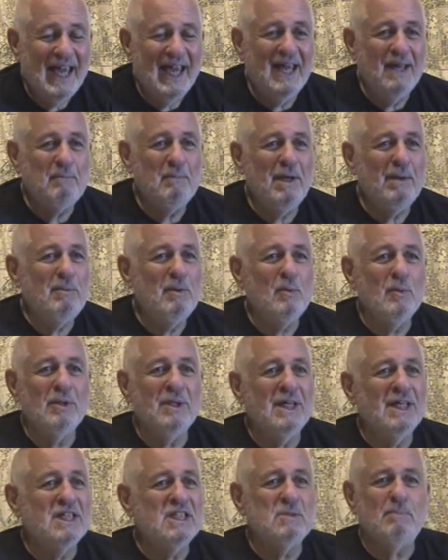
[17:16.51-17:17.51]
And maybe we're
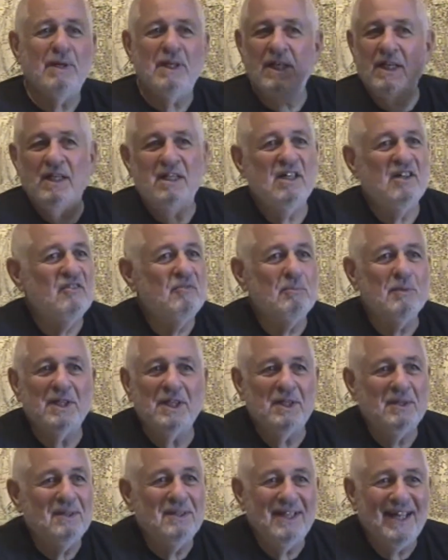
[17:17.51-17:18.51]
not spending enough
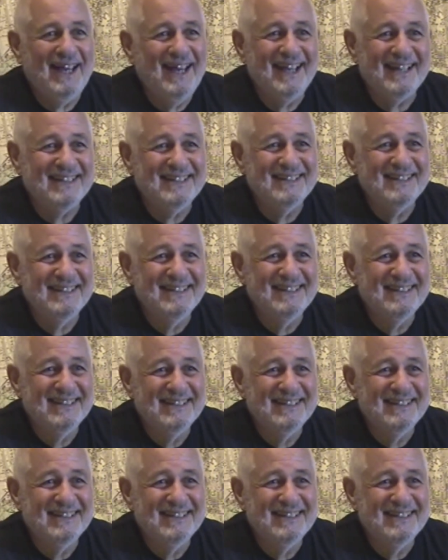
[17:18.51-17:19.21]
money on that